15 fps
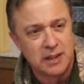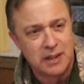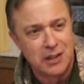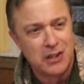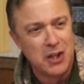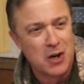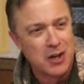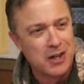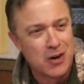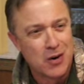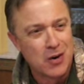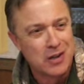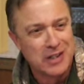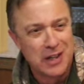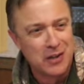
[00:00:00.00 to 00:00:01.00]
in their
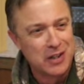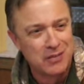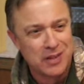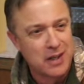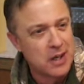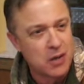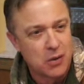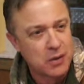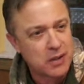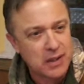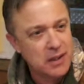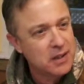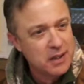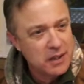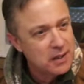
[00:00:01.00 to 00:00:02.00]
yard. They don't even know.
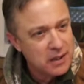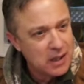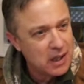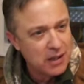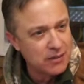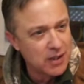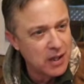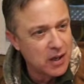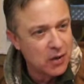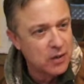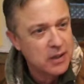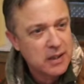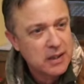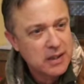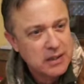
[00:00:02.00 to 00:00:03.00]

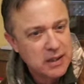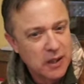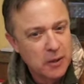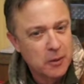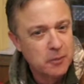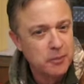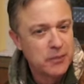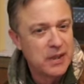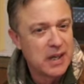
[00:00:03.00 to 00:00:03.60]
So